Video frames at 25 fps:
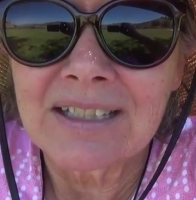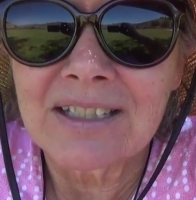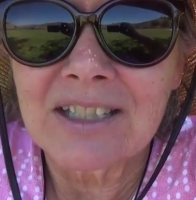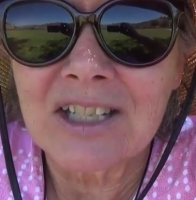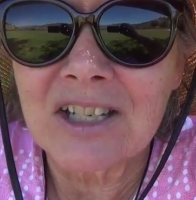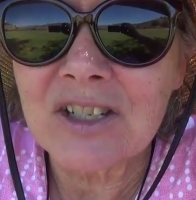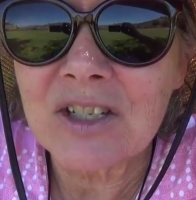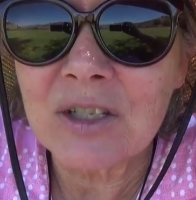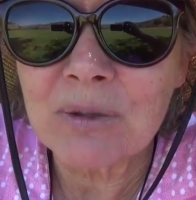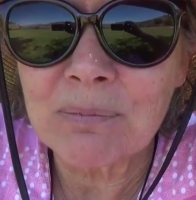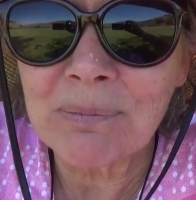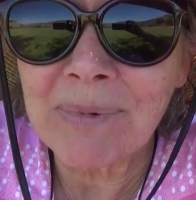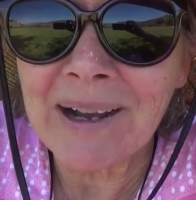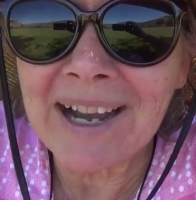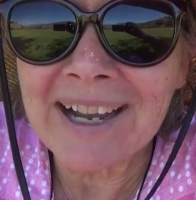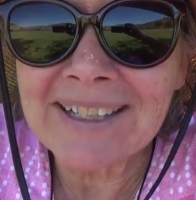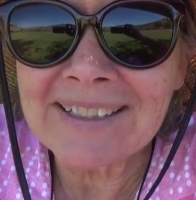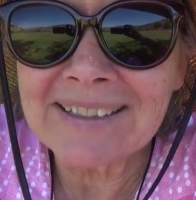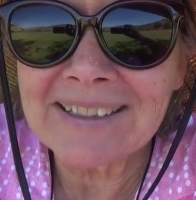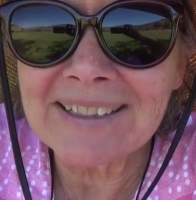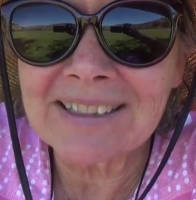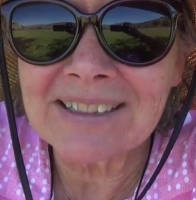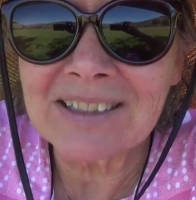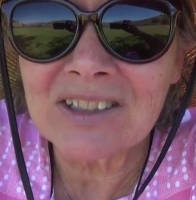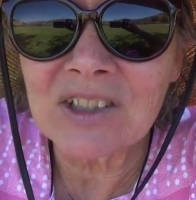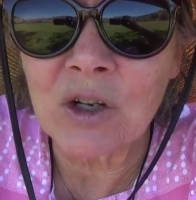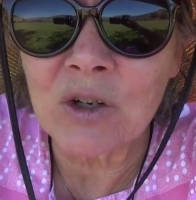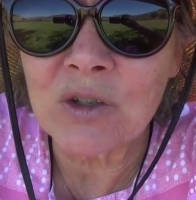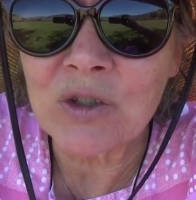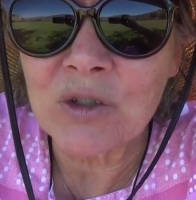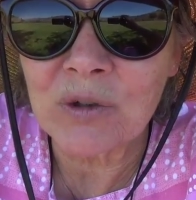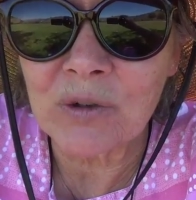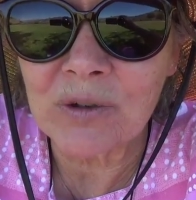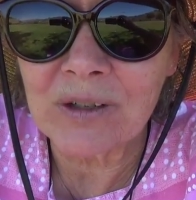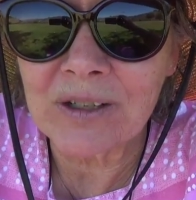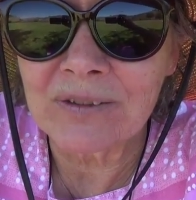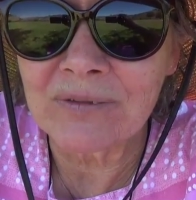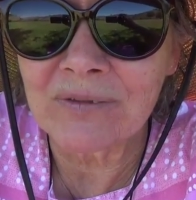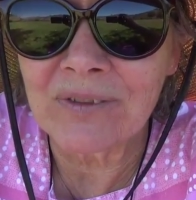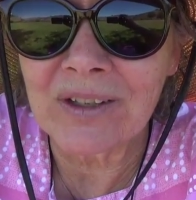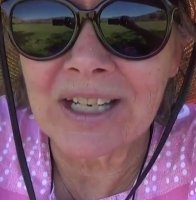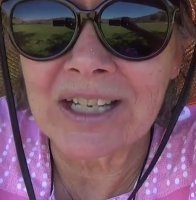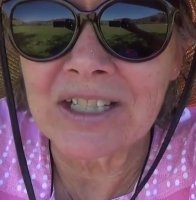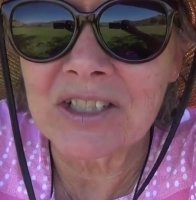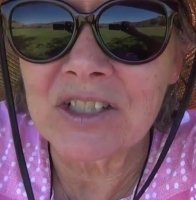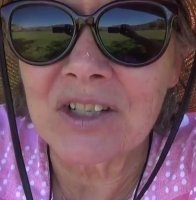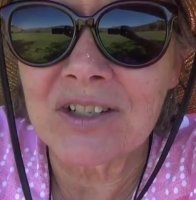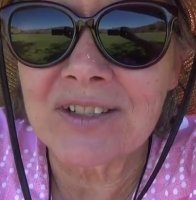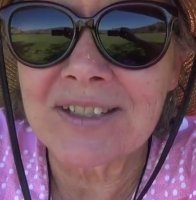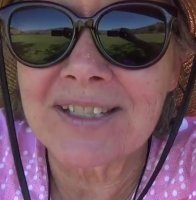Despite the social
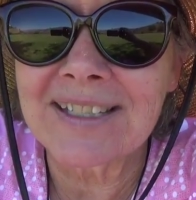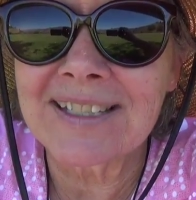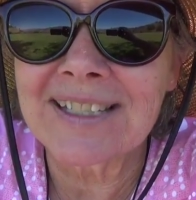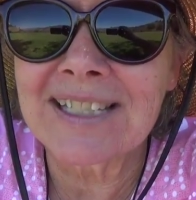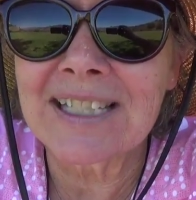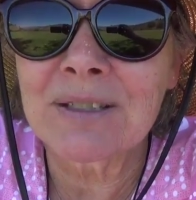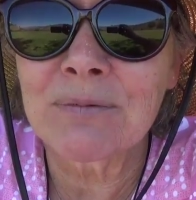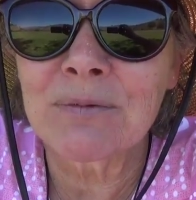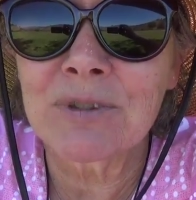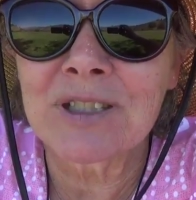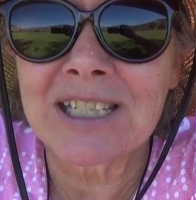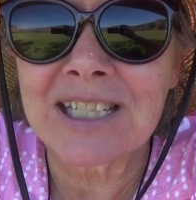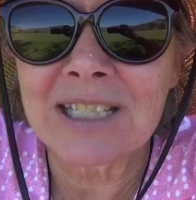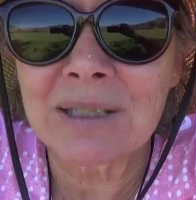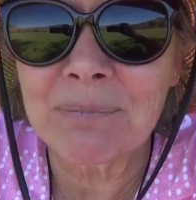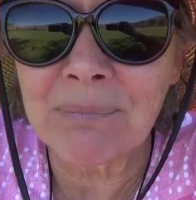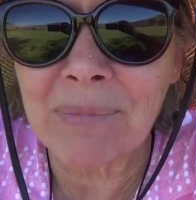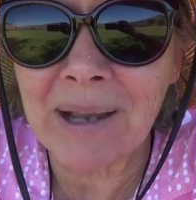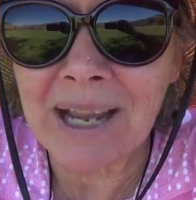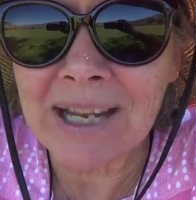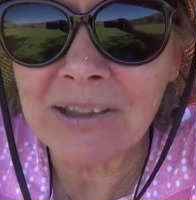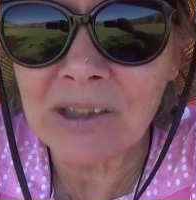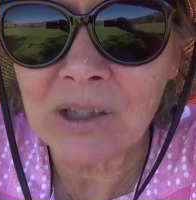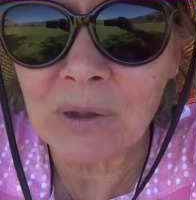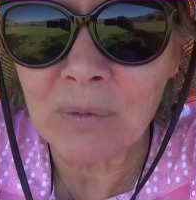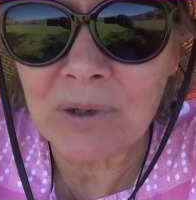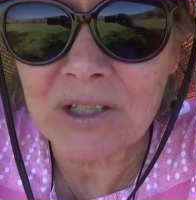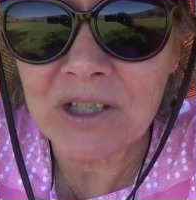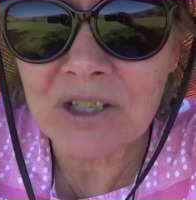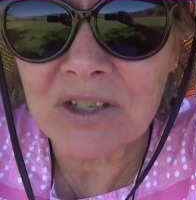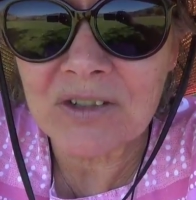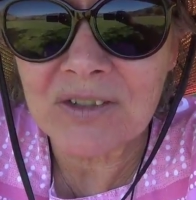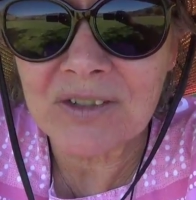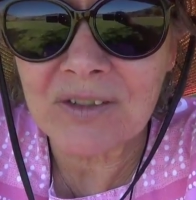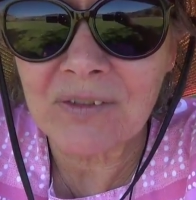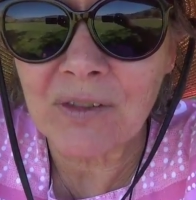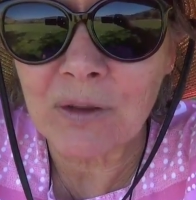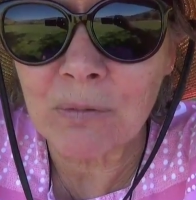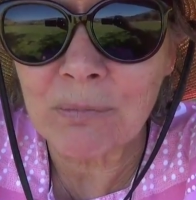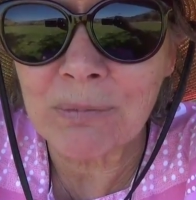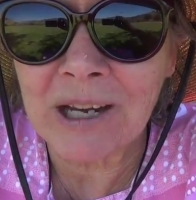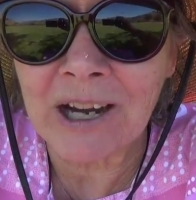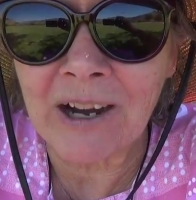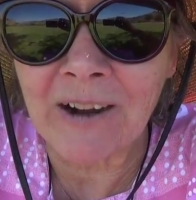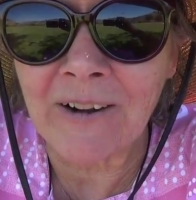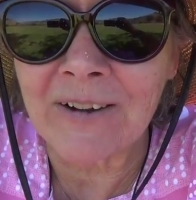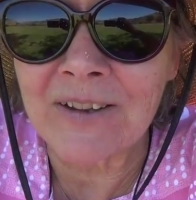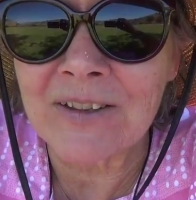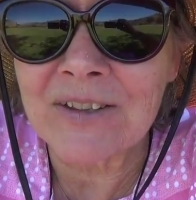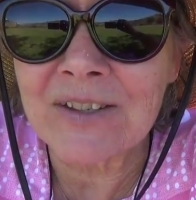conventions and despite the wishes of the
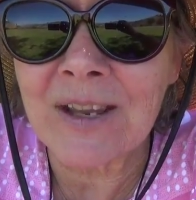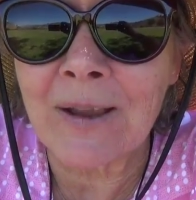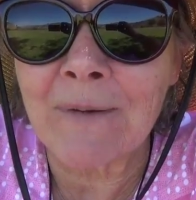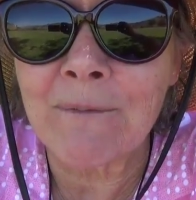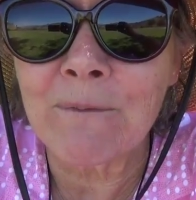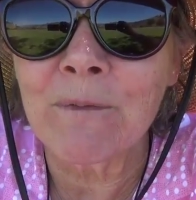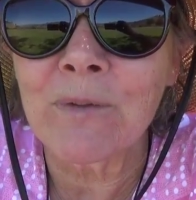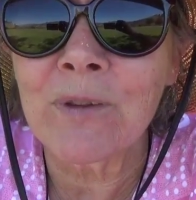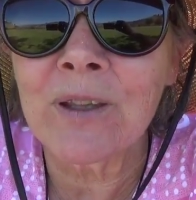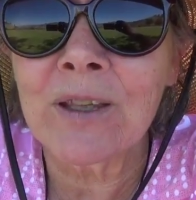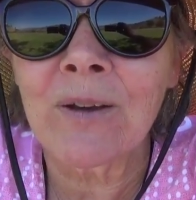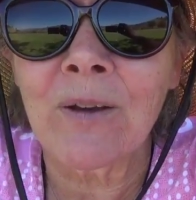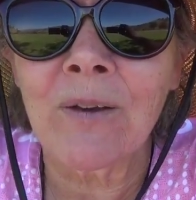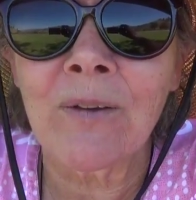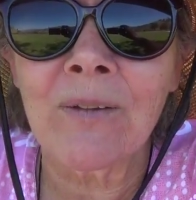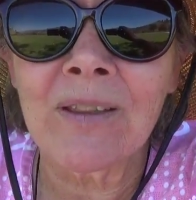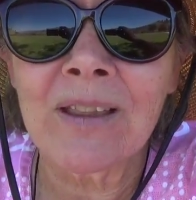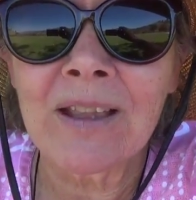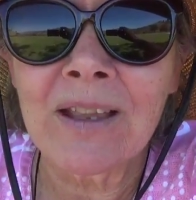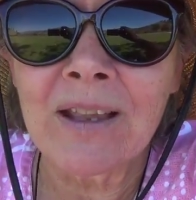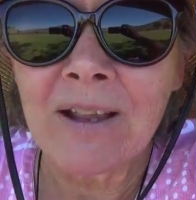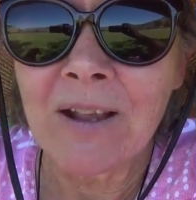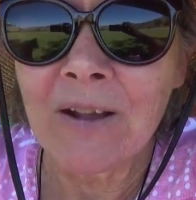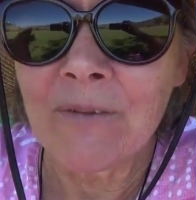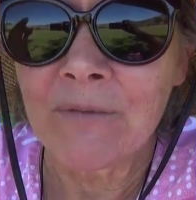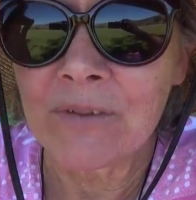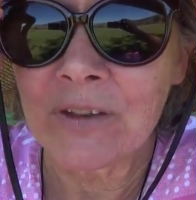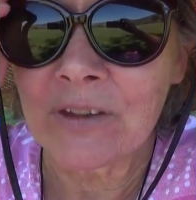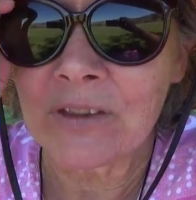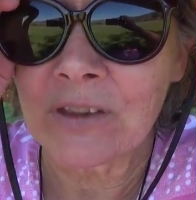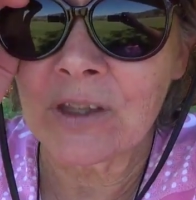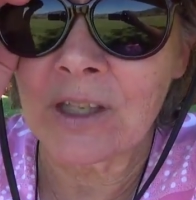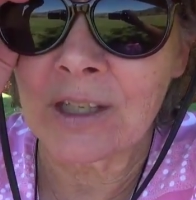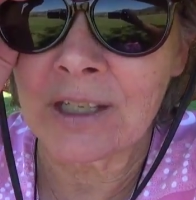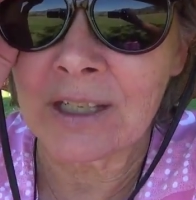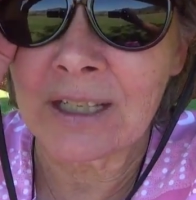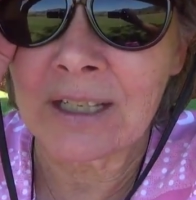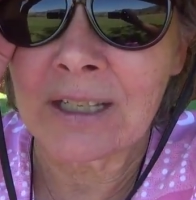parents, I feel that